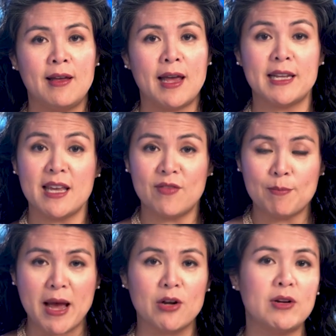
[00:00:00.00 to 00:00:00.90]
And
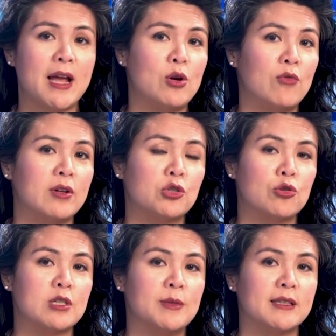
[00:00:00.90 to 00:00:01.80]
even better, head over to
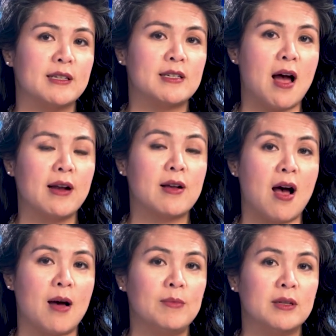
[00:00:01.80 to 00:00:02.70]

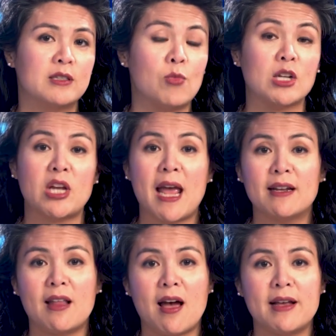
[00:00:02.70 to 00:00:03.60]
churchmilitant.com to watch
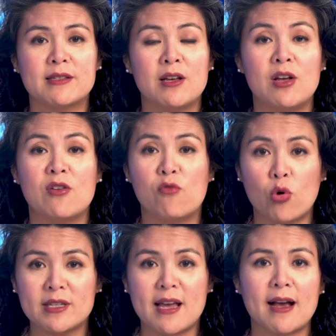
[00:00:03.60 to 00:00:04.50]
headlines,
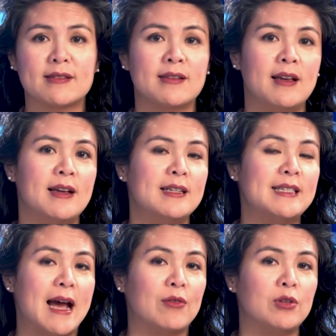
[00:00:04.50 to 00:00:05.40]
Vortex,
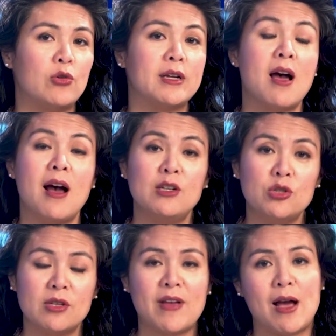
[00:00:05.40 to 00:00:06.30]
download in
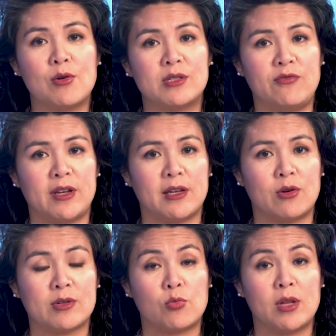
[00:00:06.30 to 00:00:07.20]
hundreds of hours of
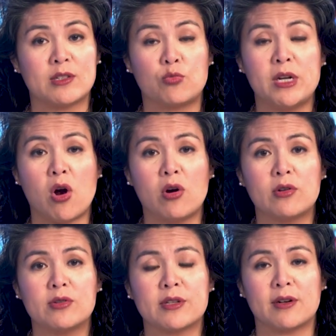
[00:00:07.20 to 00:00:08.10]
video, as well as read
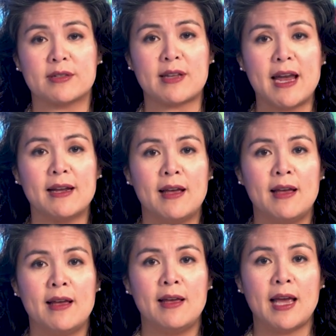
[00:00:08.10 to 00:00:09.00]
articles on our site
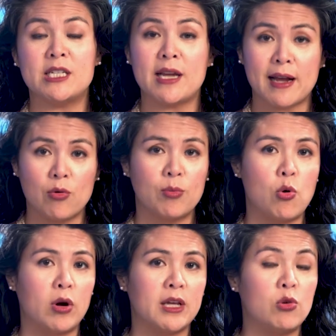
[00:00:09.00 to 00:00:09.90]
and check out
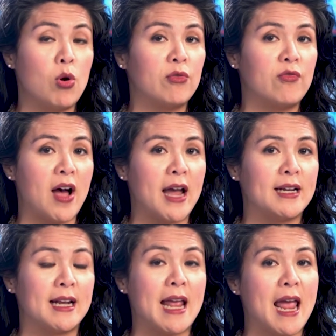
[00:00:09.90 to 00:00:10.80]
reporting you won't
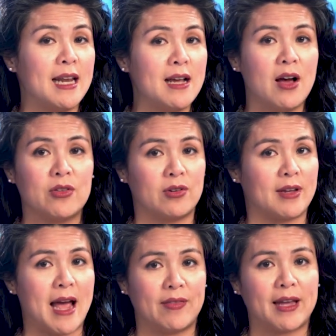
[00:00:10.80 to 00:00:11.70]
find at any other
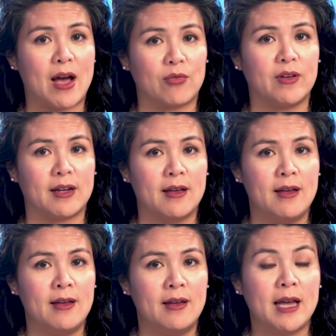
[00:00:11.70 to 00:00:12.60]
Catholic outfit.
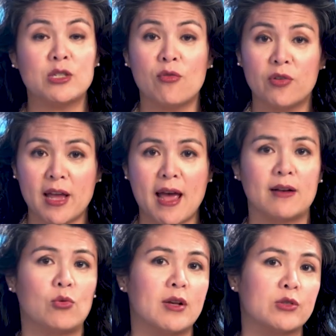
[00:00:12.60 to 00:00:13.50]
And don't
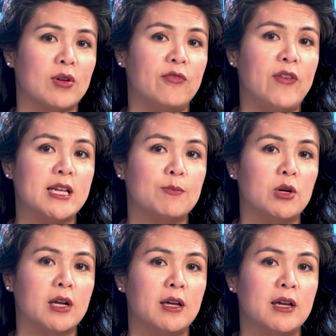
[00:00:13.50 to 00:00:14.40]
forget, we're also on
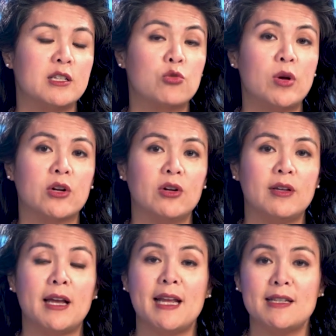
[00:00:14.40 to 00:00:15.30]
Facebook, Twitter,
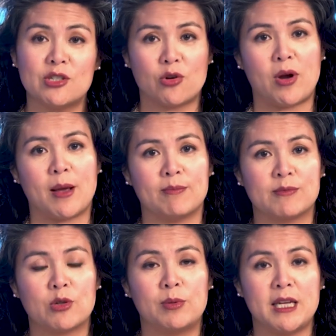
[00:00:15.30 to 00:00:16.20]
and Instagram.
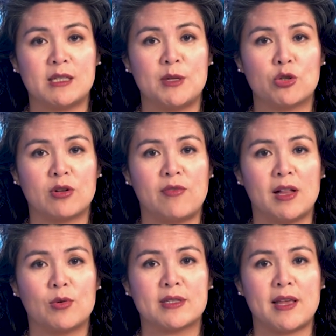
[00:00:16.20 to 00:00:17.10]
So please be sure to
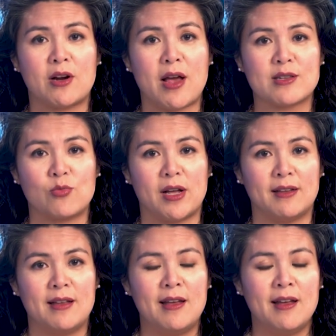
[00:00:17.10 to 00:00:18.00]
follow us there as
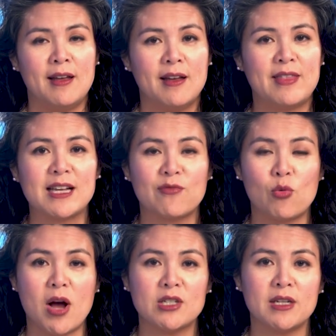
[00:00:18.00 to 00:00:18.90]
well. Thanks
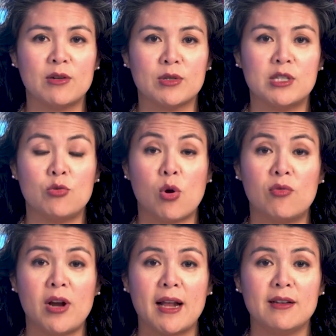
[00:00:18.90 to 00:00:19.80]
for watching, and we'll see you
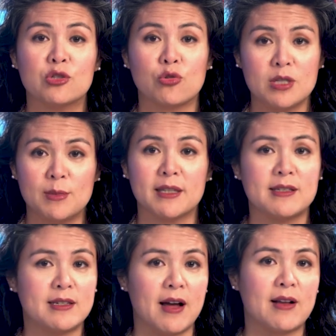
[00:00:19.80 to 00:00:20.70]
over at
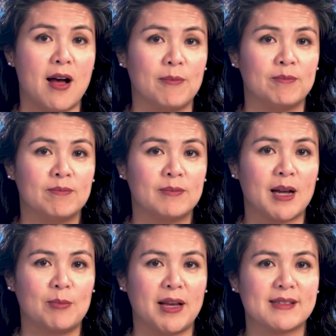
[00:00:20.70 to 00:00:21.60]
churchmilitant.com.
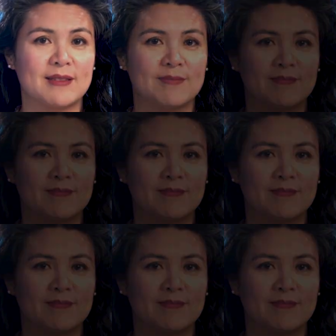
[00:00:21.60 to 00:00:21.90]
God bless.